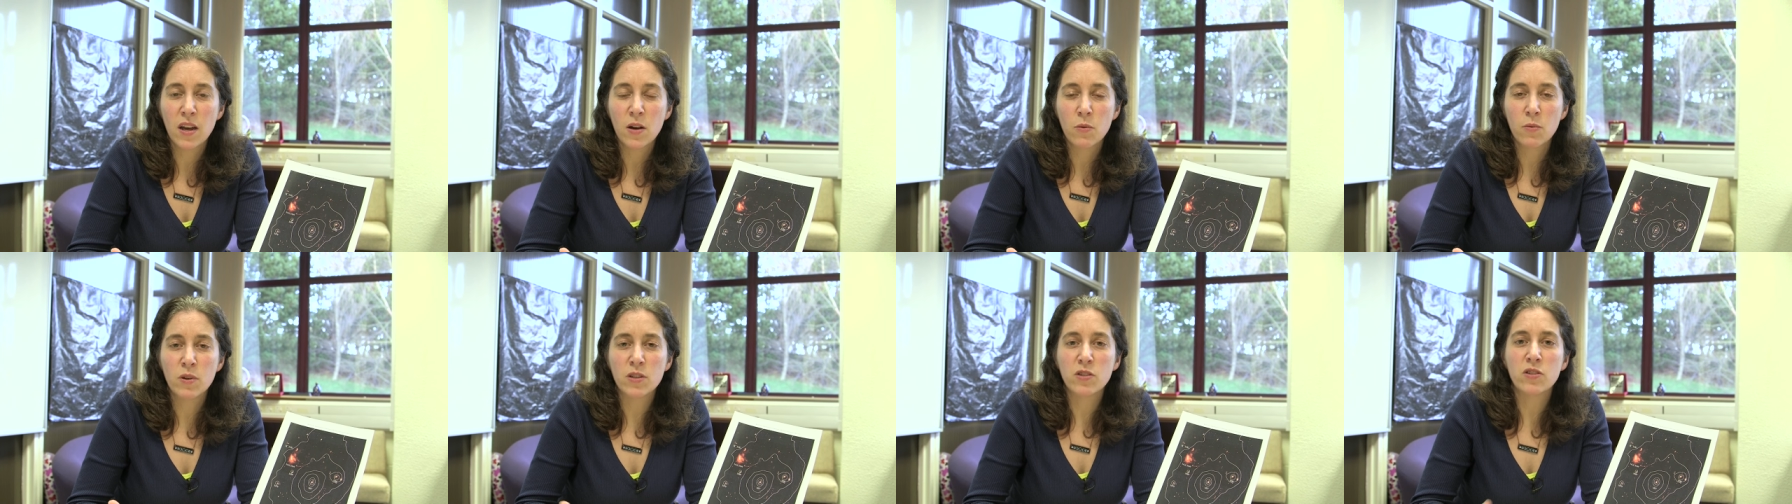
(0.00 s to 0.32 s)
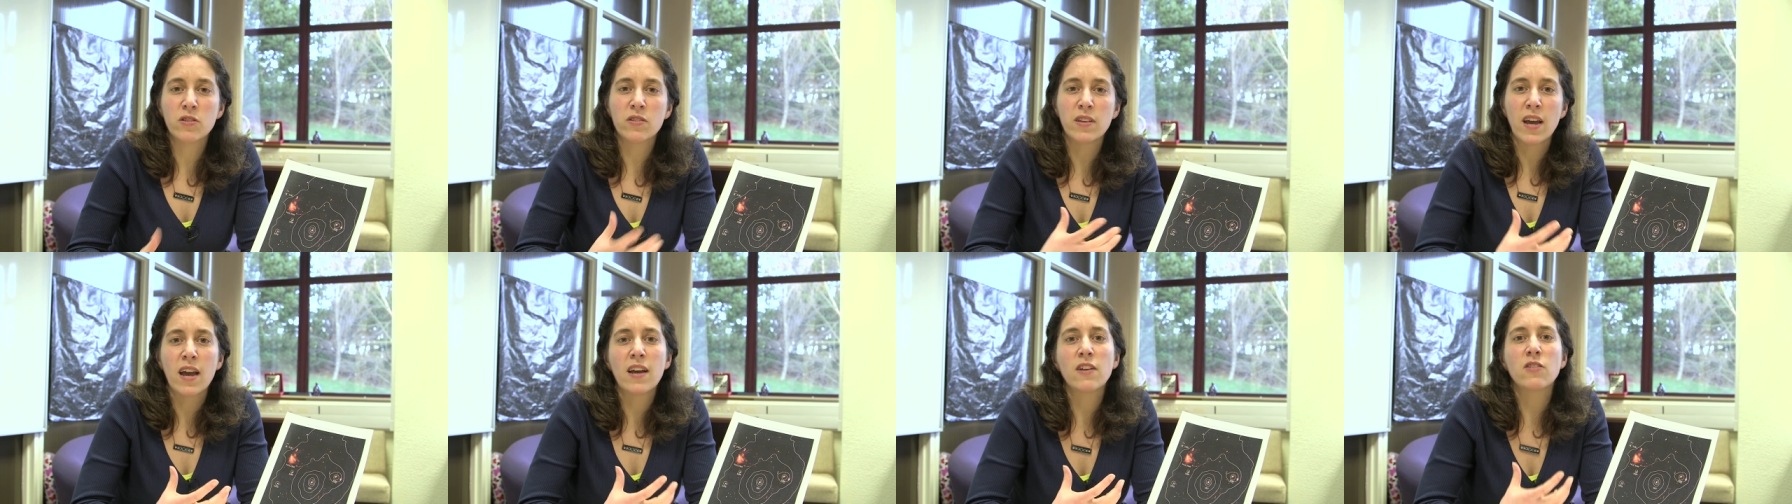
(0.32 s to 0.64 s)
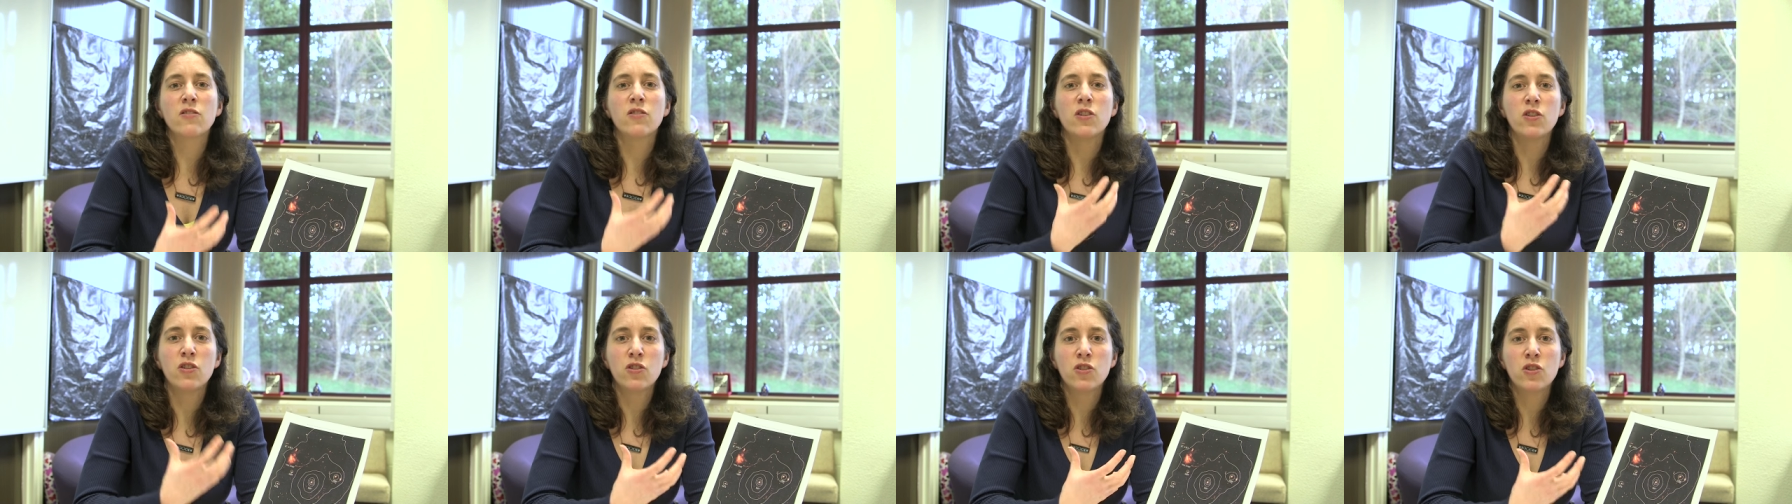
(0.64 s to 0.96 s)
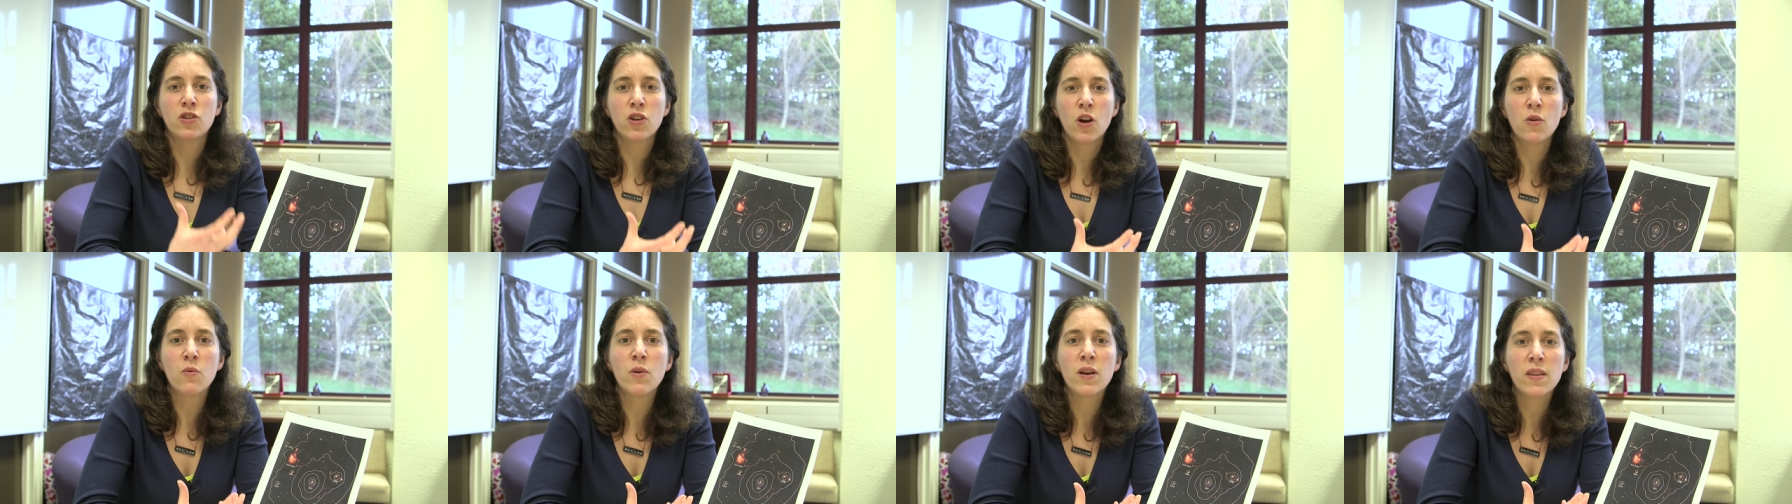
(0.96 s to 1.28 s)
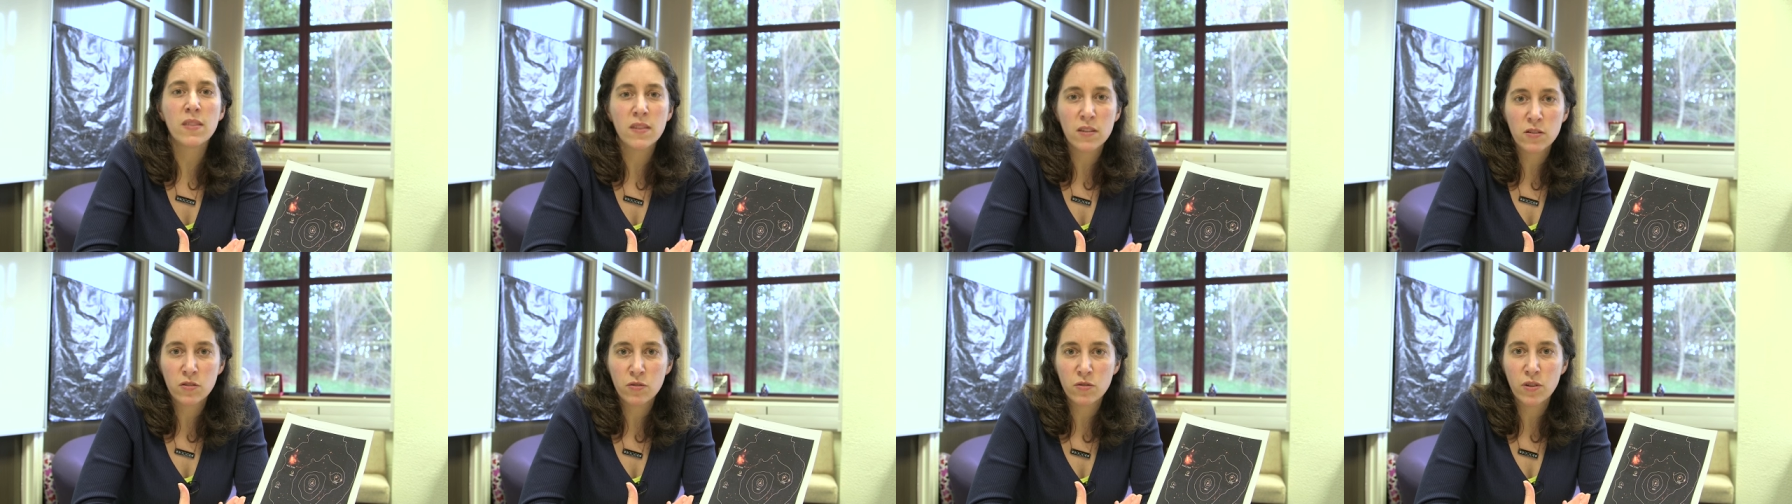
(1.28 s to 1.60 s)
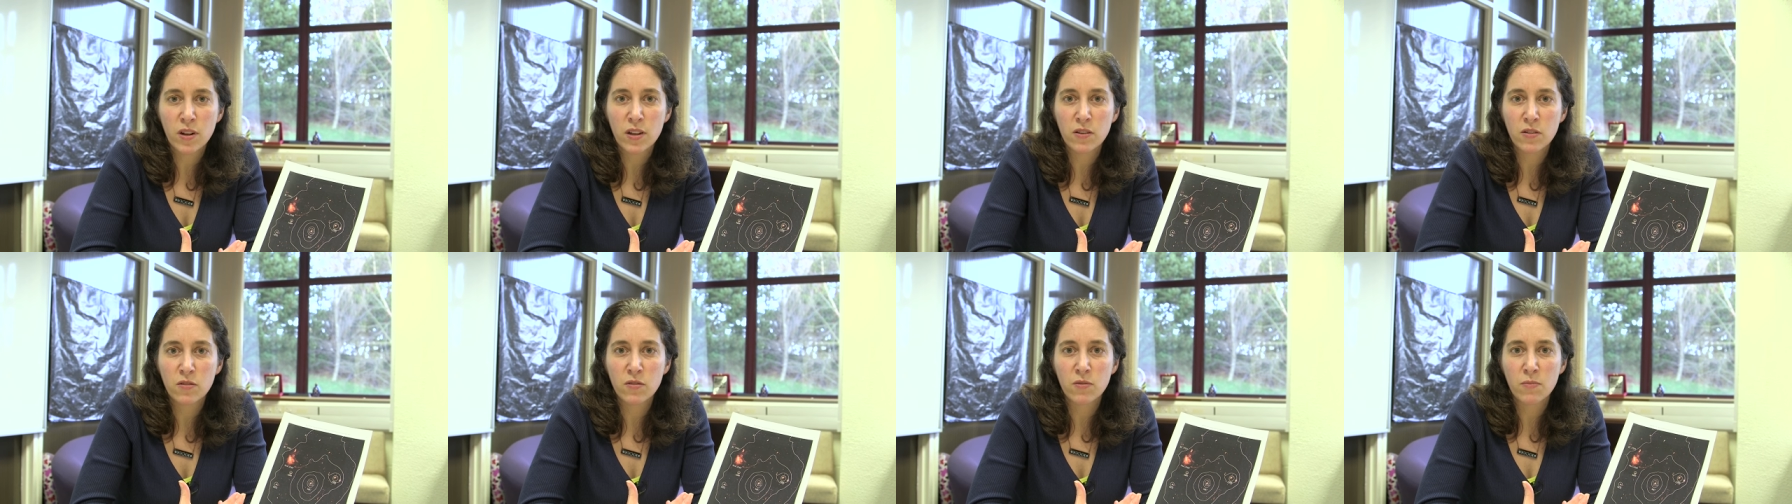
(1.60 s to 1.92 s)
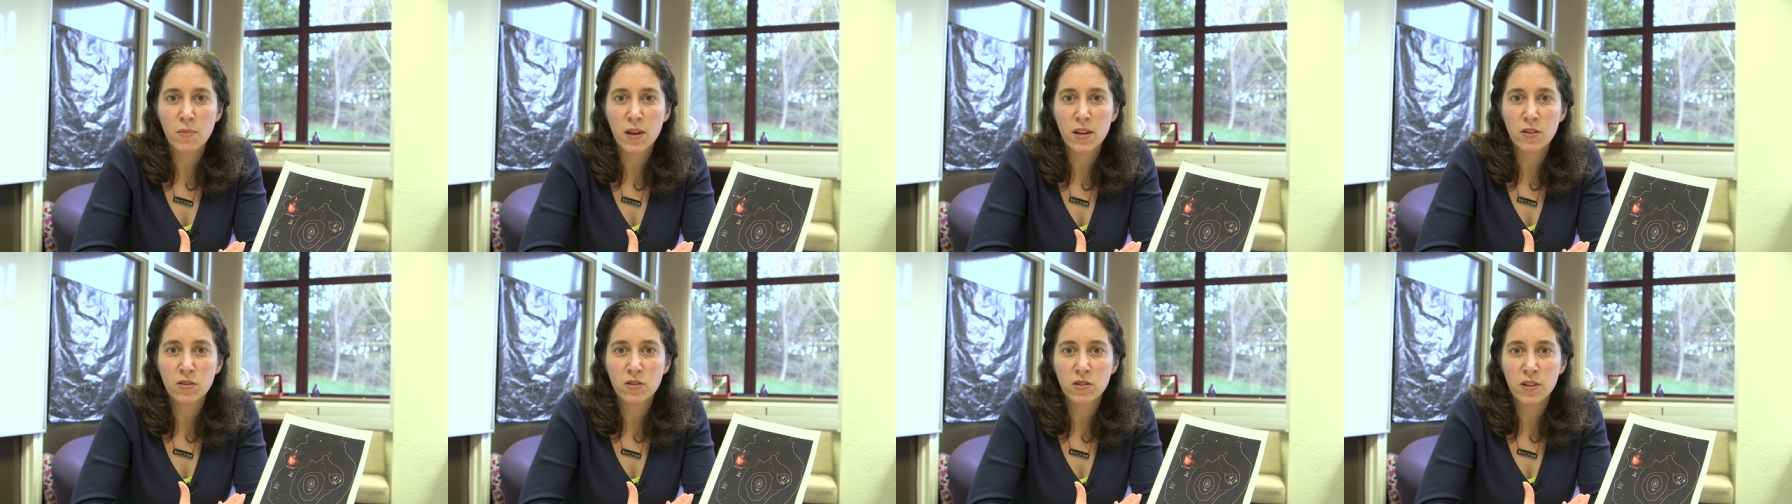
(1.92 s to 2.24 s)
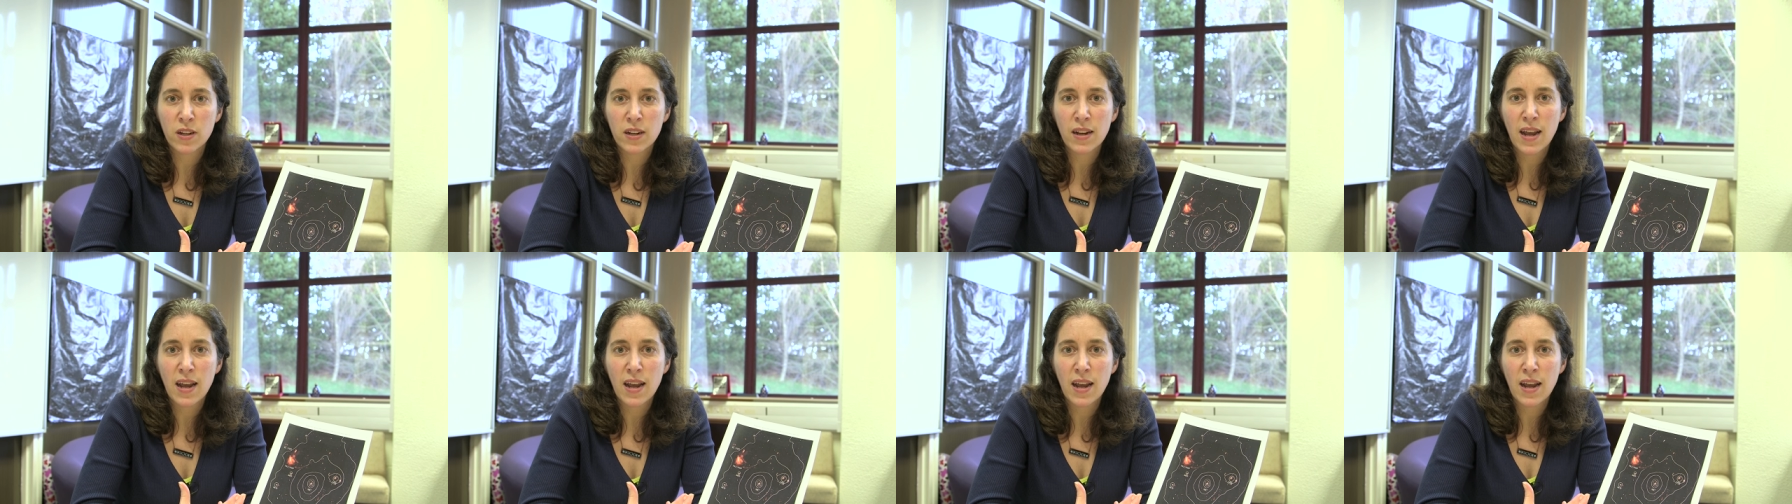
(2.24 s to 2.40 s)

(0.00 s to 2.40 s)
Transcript: which is actually showing this transformation